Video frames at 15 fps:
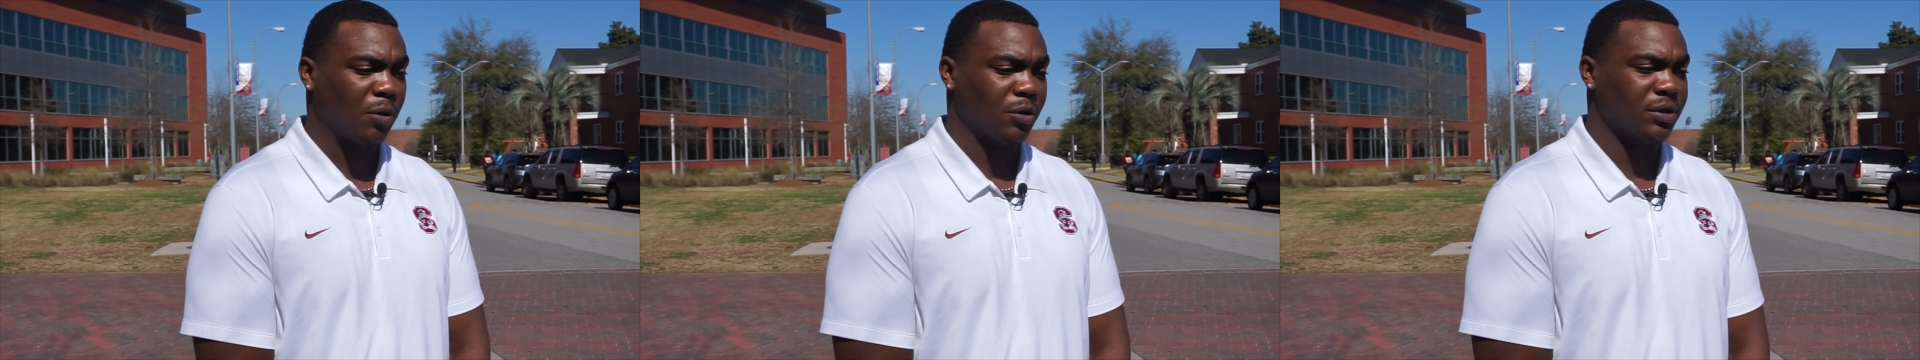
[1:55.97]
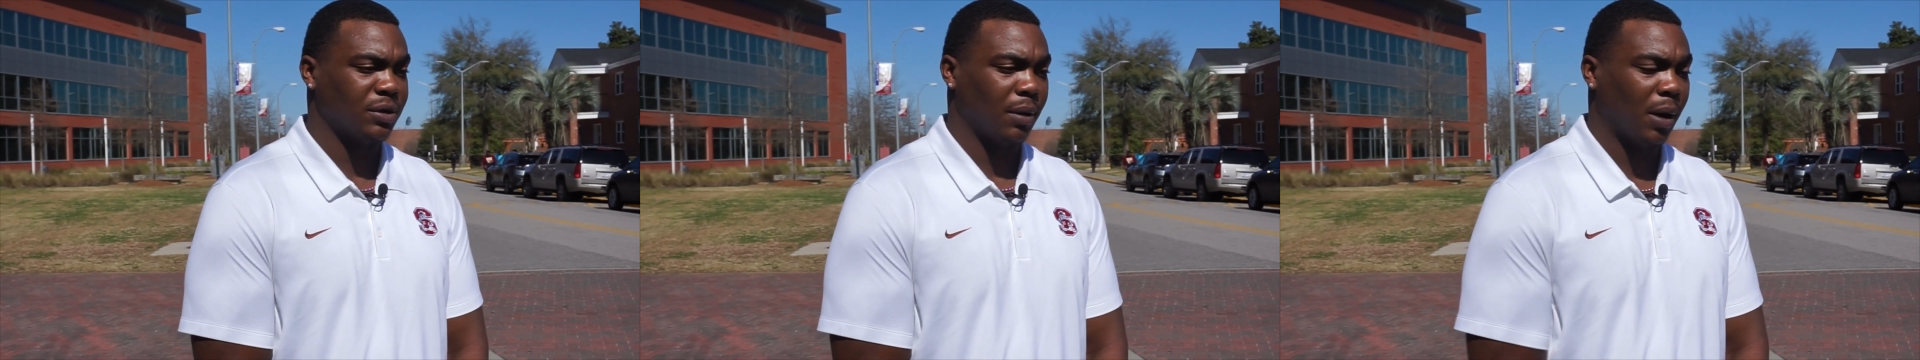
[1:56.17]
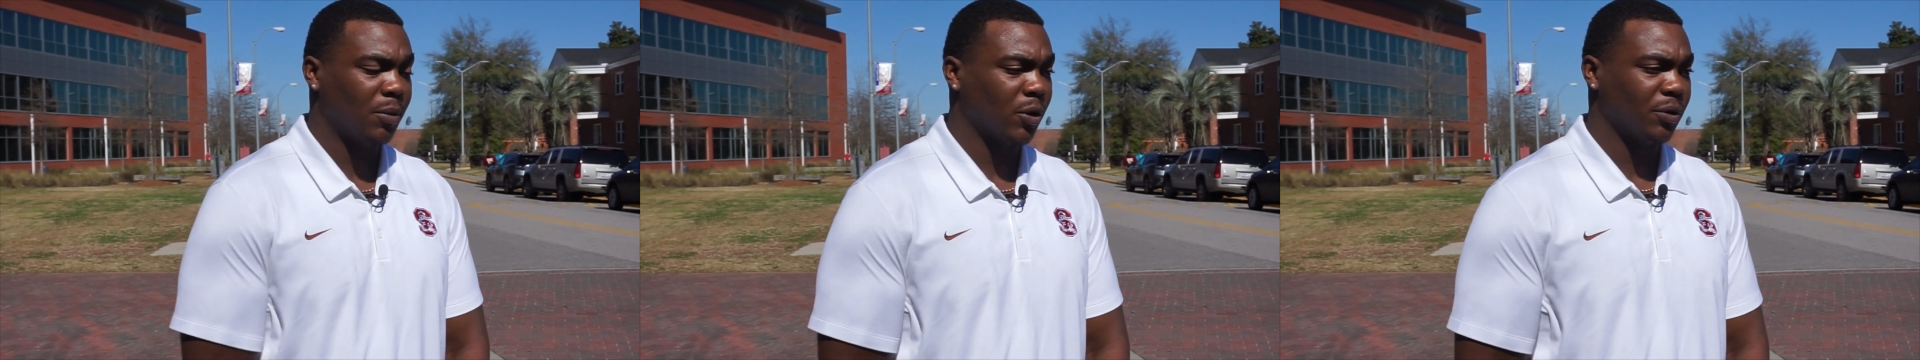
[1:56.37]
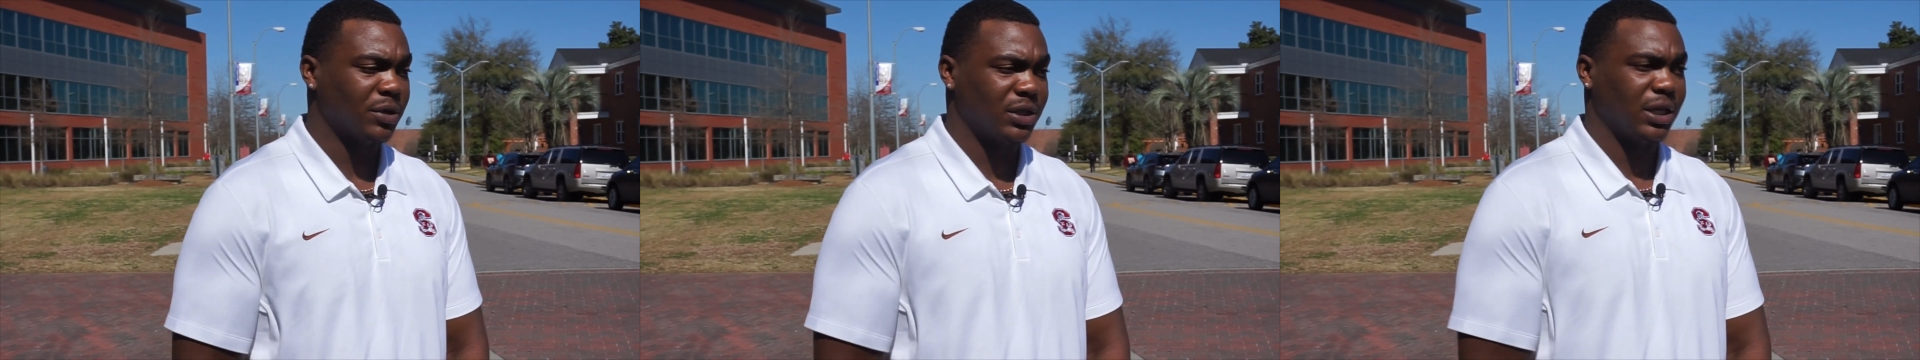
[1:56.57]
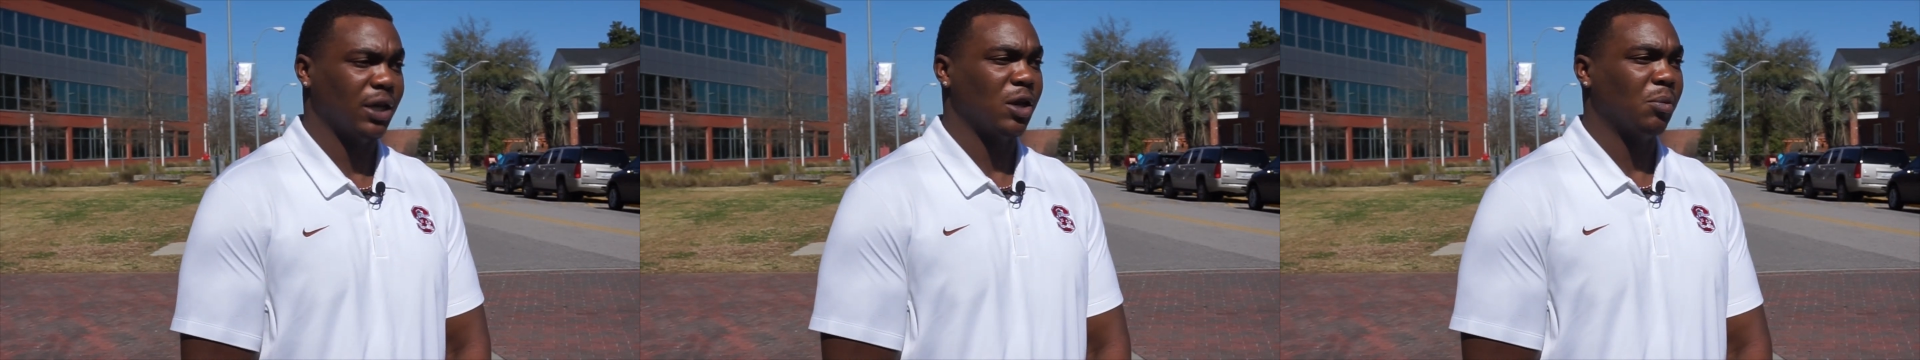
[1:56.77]
a
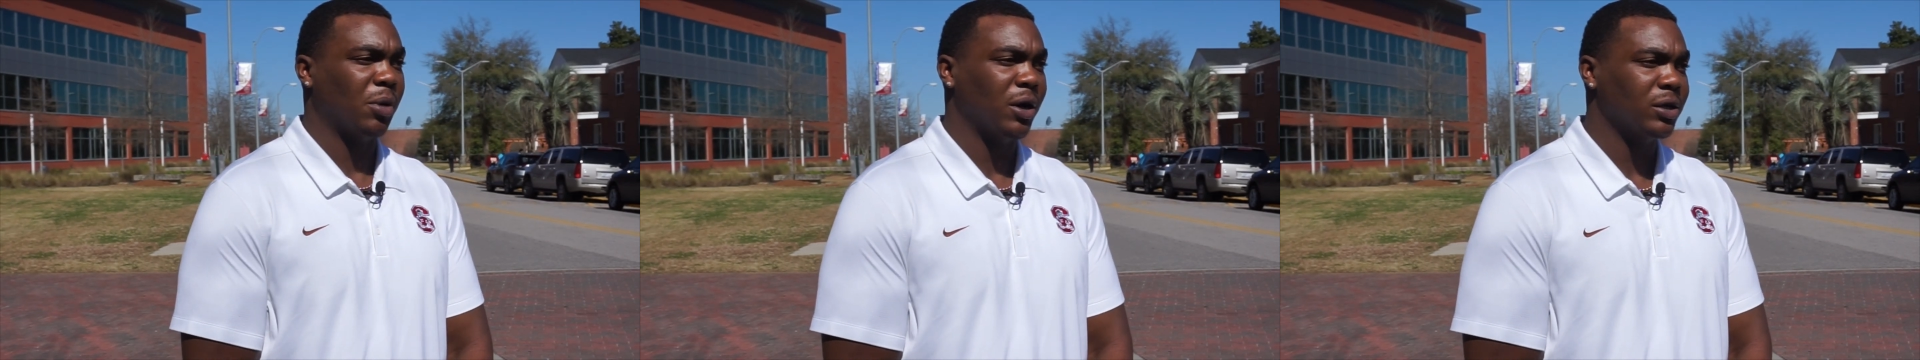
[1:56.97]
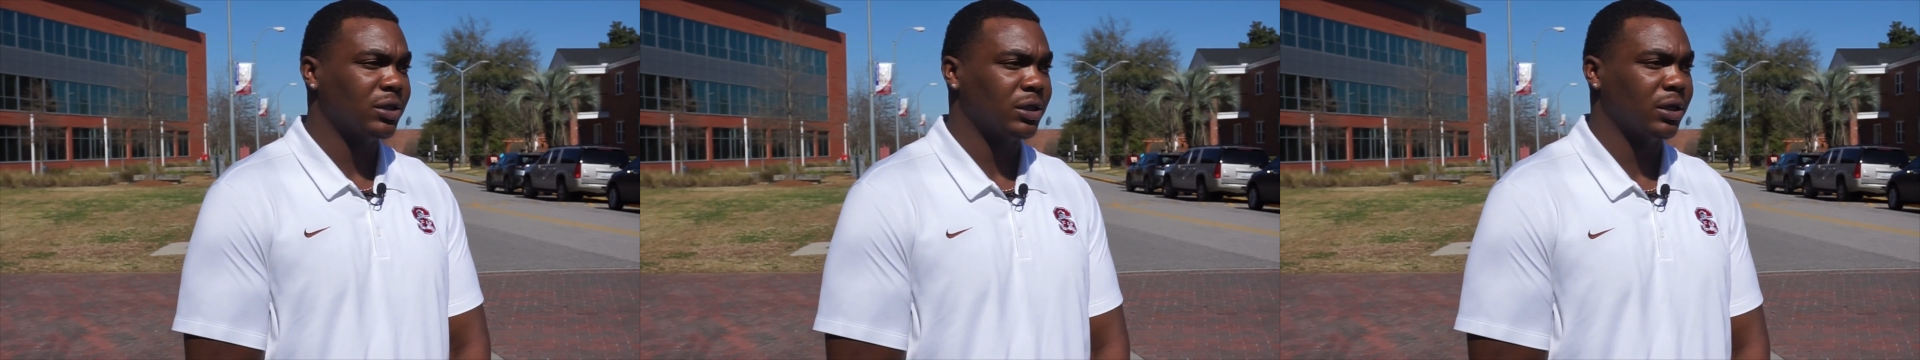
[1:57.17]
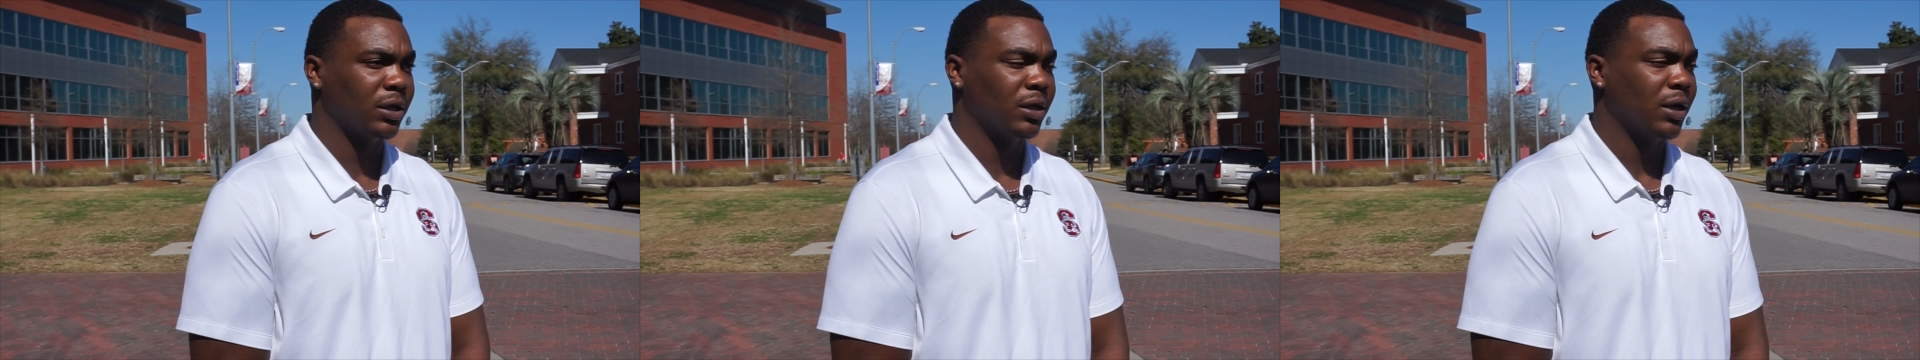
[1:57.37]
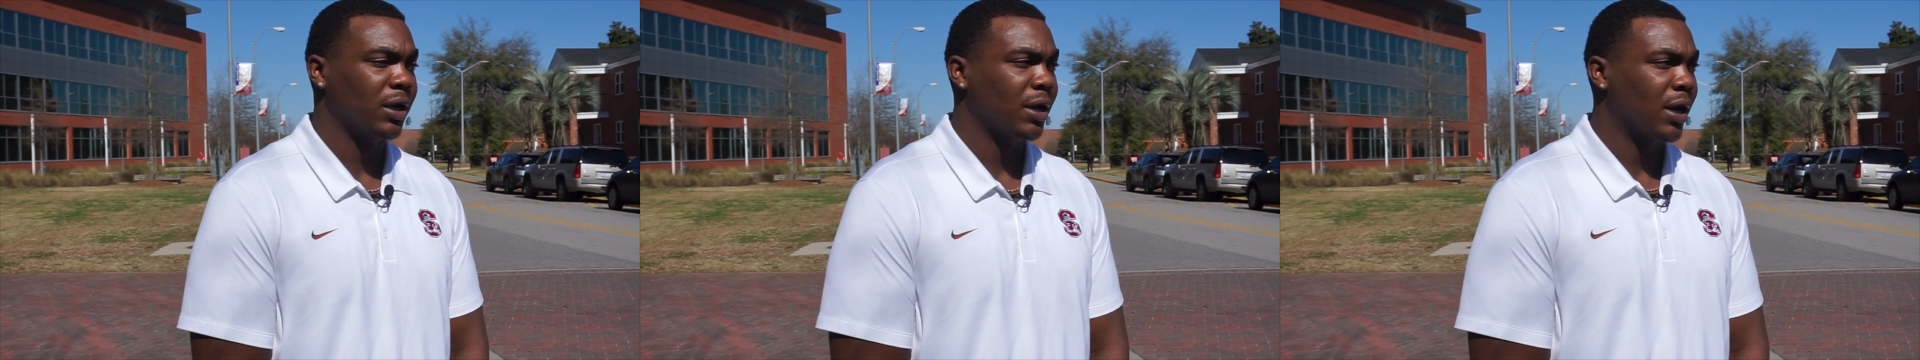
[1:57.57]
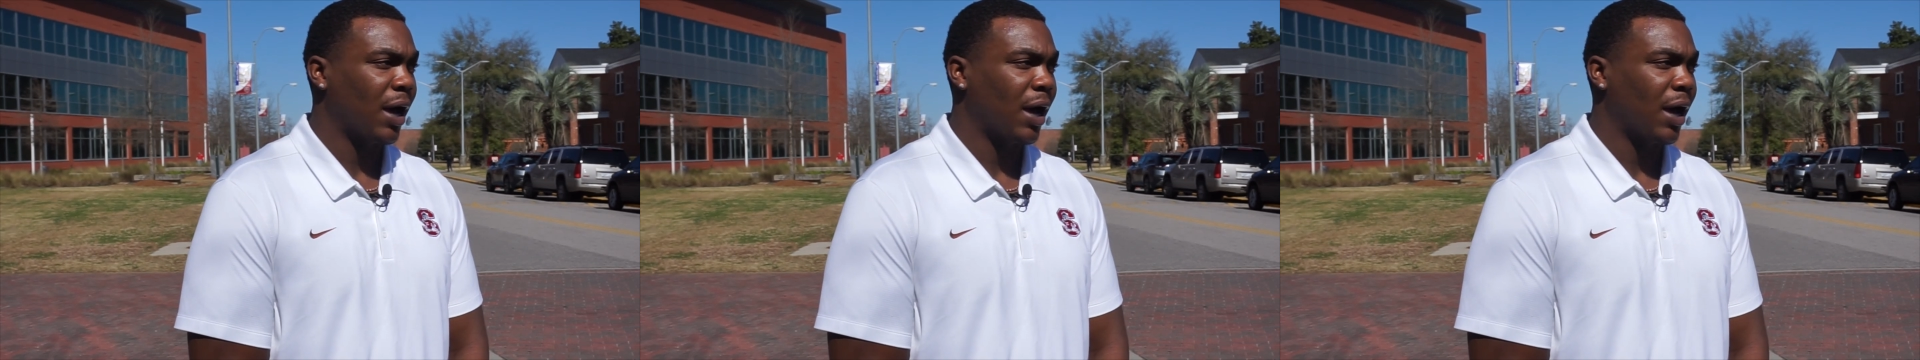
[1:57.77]
resilient person.